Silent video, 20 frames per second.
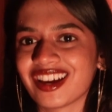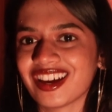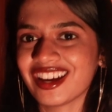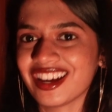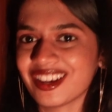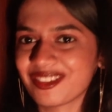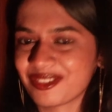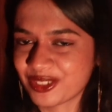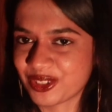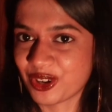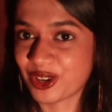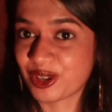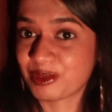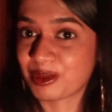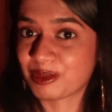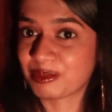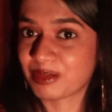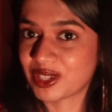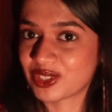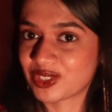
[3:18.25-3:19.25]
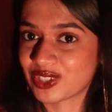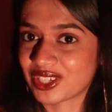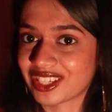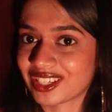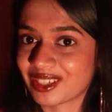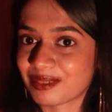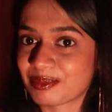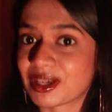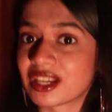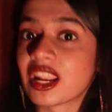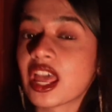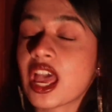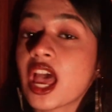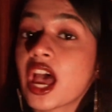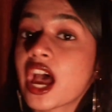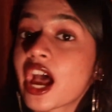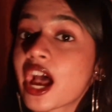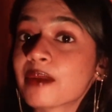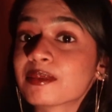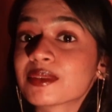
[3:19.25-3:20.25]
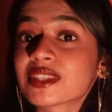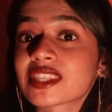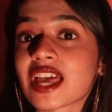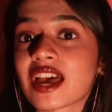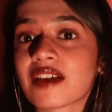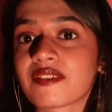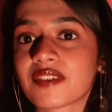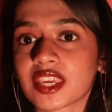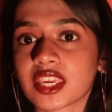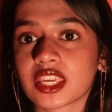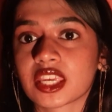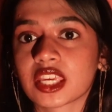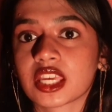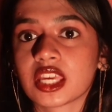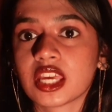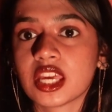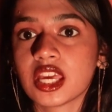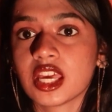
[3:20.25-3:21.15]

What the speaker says: I forgot about my drink, but I'm just having